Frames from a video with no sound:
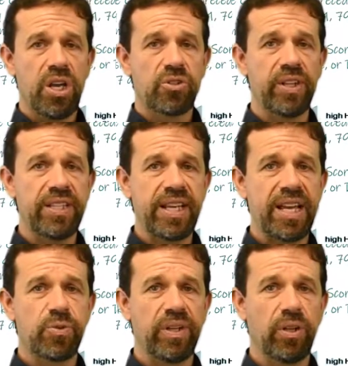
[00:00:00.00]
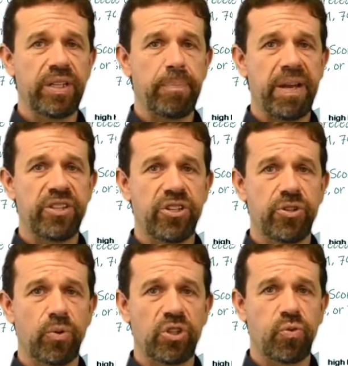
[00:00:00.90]
So in this case, we looked at patients
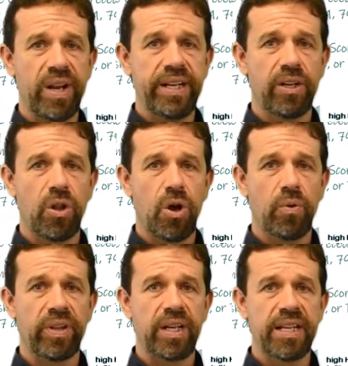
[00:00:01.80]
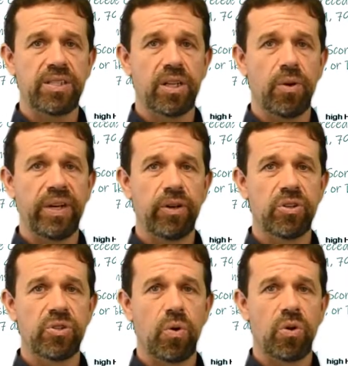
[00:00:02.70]
who were trending along with nice low HeRO
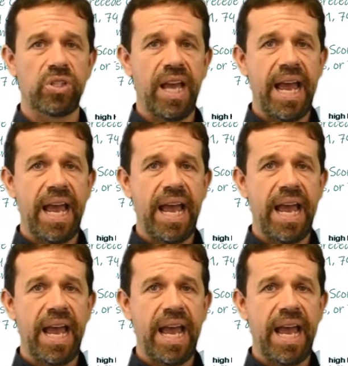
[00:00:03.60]
scores,